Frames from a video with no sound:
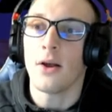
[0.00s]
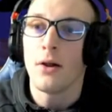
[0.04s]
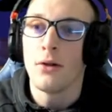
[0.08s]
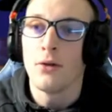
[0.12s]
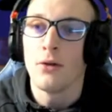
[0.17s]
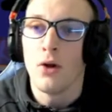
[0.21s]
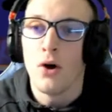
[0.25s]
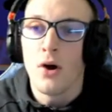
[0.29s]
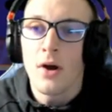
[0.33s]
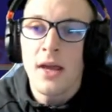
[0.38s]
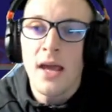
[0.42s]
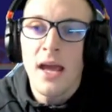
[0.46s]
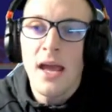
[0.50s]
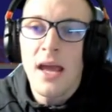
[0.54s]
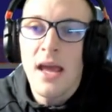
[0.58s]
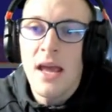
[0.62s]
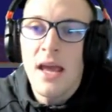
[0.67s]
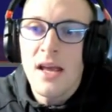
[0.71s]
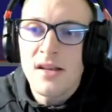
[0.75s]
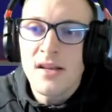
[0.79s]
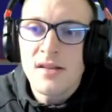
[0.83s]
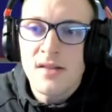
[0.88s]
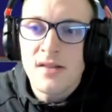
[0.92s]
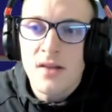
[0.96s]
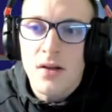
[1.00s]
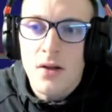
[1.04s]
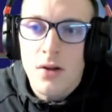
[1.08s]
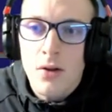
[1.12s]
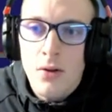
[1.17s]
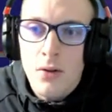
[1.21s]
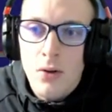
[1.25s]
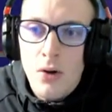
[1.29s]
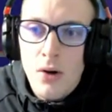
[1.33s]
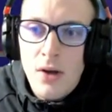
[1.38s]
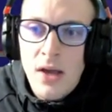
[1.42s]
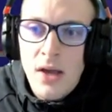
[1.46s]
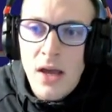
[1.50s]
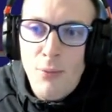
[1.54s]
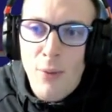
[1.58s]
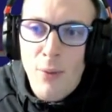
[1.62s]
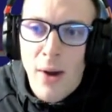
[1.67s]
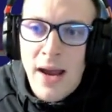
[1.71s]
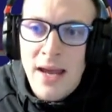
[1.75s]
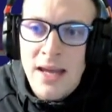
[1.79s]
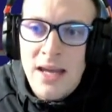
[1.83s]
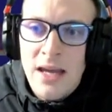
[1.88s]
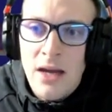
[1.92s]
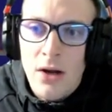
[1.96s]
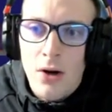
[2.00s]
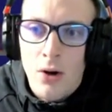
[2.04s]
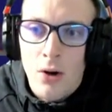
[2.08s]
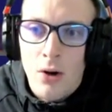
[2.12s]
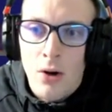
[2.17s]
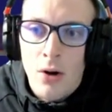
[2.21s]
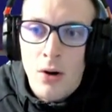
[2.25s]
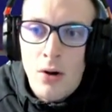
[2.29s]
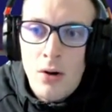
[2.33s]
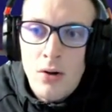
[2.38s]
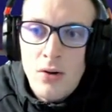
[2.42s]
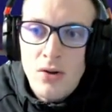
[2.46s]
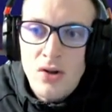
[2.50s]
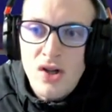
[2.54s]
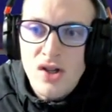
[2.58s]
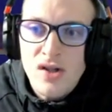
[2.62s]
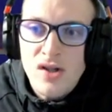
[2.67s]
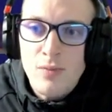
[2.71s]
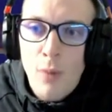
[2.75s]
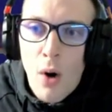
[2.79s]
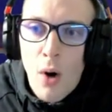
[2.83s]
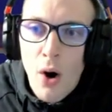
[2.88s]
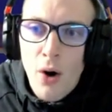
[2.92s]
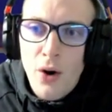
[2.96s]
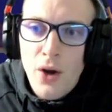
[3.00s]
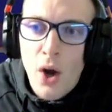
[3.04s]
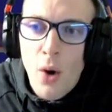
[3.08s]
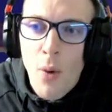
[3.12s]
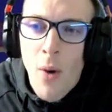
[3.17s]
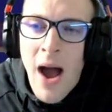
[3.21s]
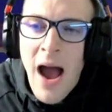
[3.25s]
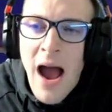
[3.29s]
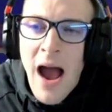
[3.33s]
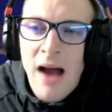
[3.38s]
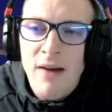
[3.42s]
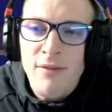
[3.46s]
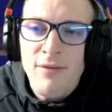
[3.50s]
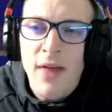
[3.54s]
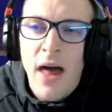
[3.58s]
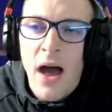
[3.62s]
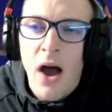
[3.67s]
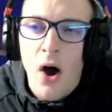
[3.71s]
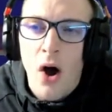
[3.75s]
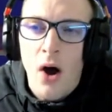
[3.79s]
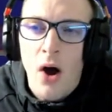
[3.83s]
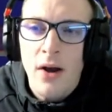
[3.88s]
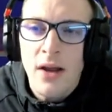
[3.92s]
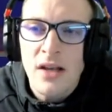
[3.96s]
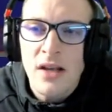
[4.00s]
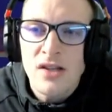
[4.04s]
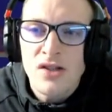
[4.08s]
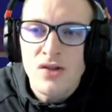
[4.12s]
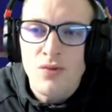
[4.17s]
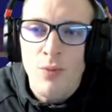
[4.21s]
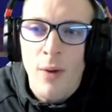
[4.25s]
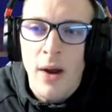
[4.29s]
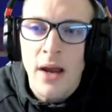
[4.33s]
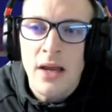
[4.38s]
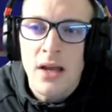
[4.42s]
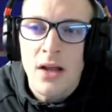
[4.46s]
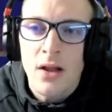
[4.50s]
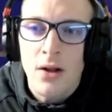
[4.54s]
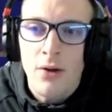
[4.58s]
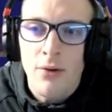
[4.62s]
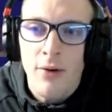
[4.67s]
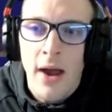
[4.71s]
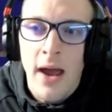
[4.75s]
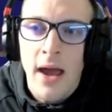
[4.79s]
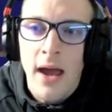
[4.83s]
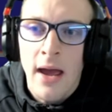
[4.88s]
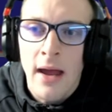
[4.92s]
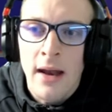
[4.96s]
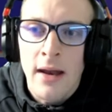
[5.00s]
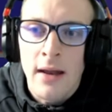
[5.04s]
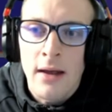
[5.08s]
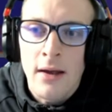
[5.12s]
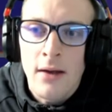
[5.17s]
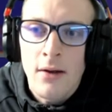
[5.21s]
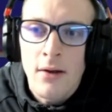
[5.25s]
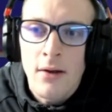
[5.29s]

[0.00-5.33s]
Look at his look at right here. Does Mario have that on his regular head?